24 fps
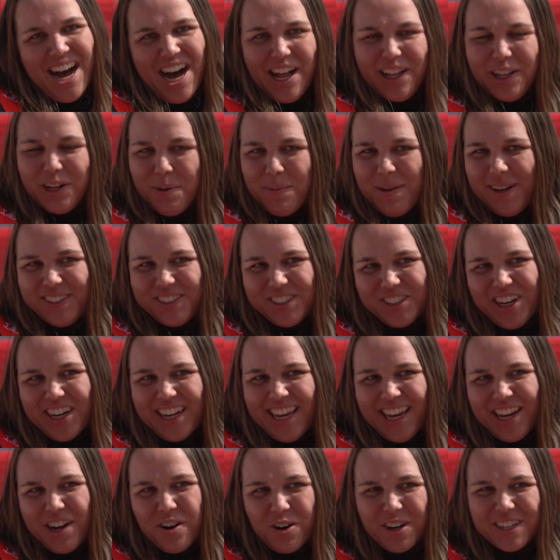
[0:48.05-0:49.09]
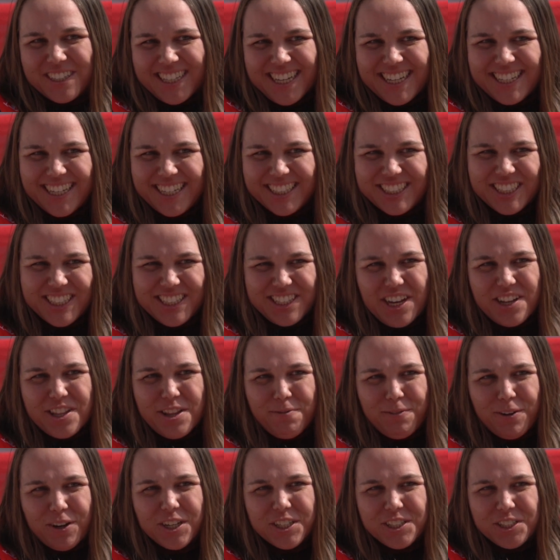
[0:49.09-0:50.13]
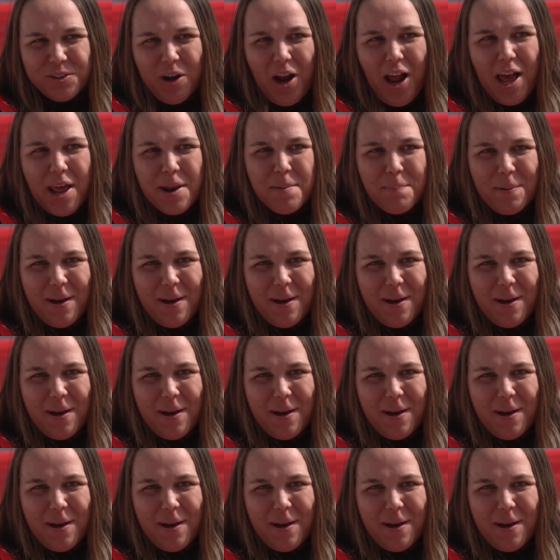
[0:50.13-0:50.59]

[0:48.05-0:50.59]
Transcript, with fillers: a little bit tricky course conditions on the first run,